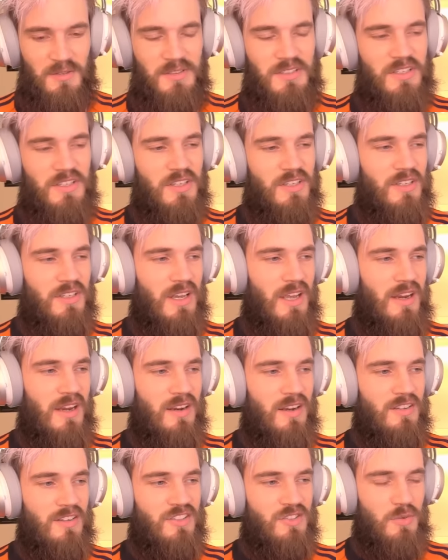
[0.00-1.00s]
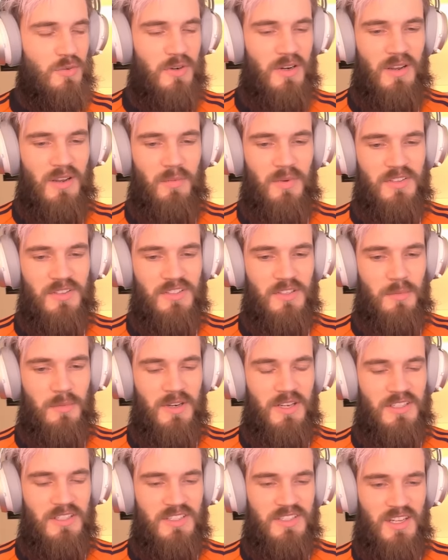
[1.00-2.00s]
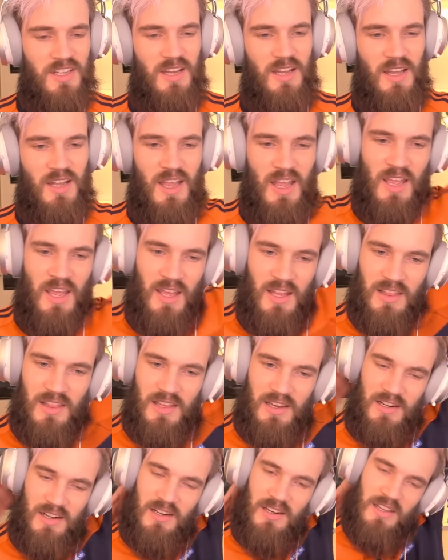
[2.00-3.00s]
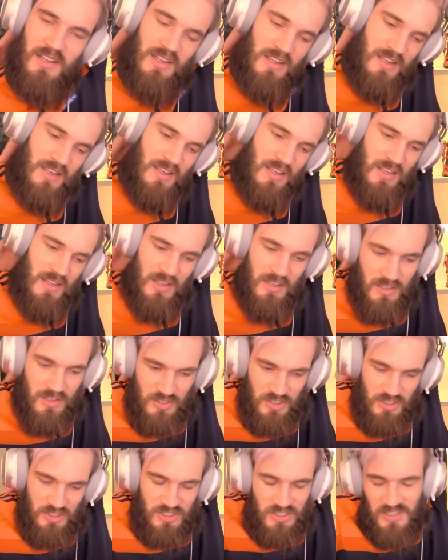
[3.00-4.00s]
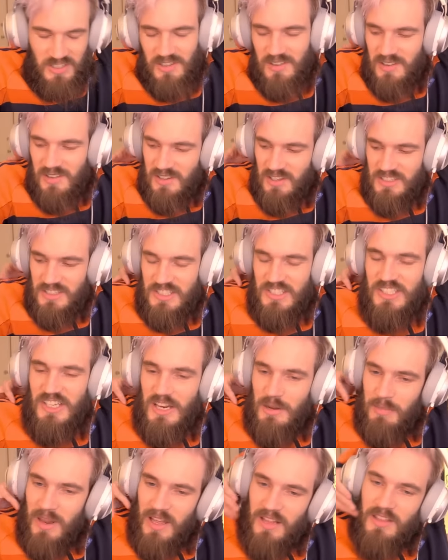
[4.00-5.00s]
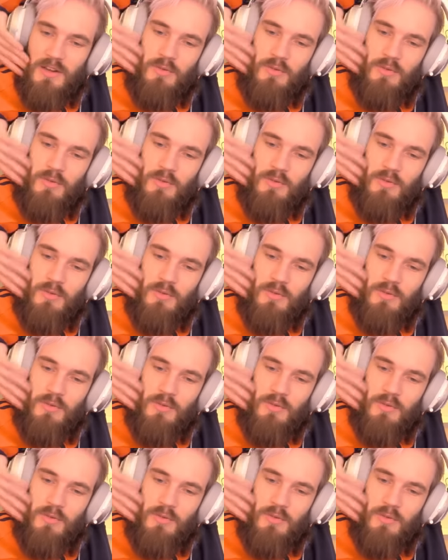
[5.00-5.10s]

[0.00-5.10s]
was good to hearing a story when someone is, literally just doesn't seem like